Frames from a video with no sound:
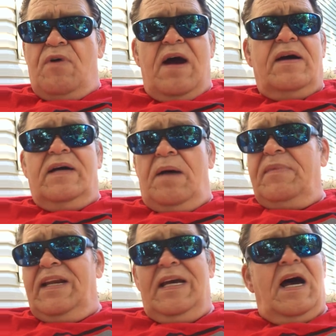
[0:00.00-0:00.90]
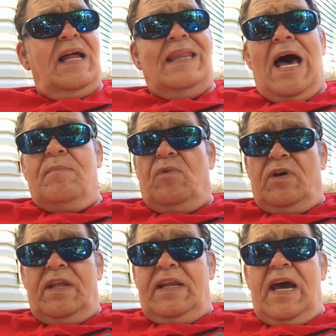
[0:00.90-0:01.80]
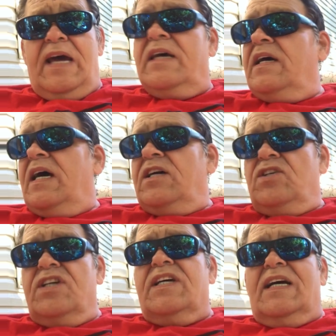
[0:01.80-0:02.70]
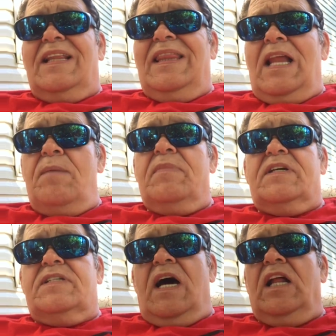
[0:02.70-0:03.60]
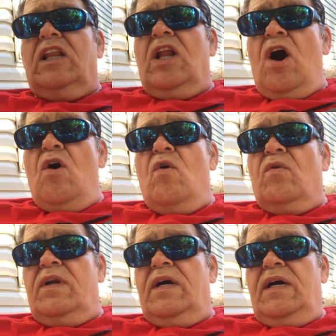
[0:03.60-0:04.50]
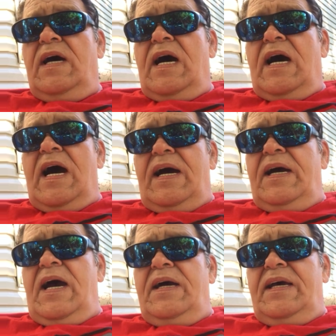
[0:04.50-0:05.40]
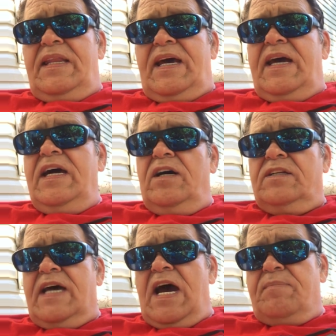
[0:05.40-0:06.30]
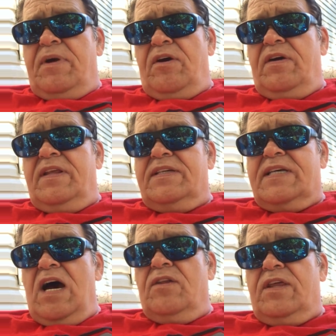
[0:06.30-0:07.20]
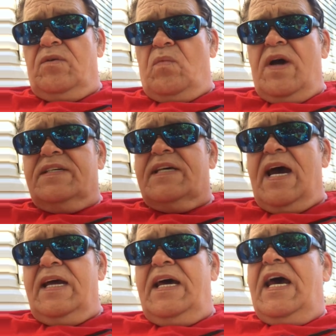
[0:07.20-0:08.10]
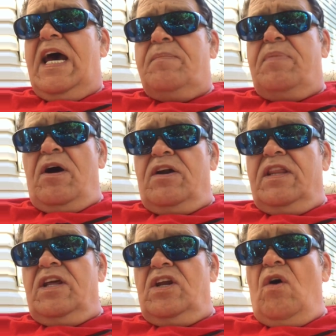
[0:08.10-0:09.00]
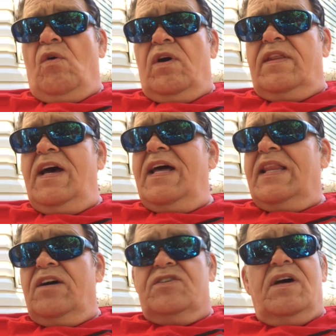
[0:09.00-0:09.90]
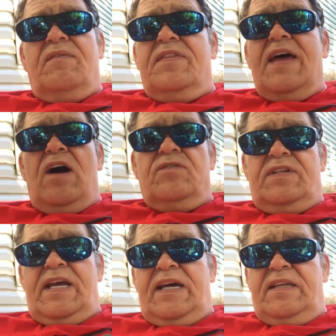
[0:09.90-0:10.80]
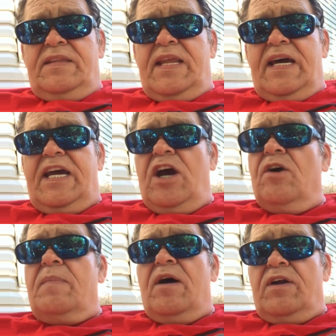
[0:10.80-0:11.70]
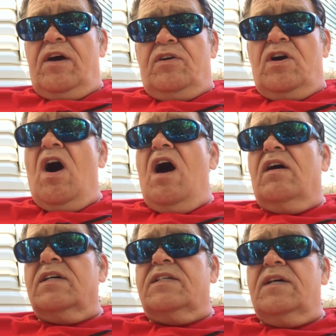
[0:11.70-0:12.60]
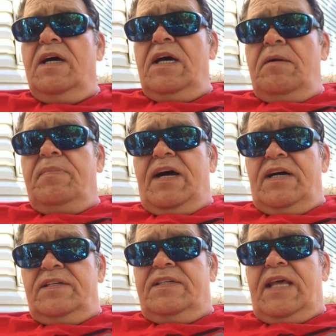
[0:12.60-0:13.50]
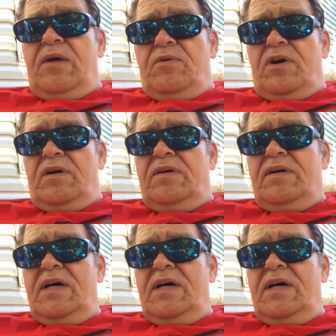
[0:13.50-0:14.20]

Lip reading: A lot more than that. Just in Columbus alone, in the hilltop area, the south and the west side, and part of the north, there are several thousand that care about our cause because they were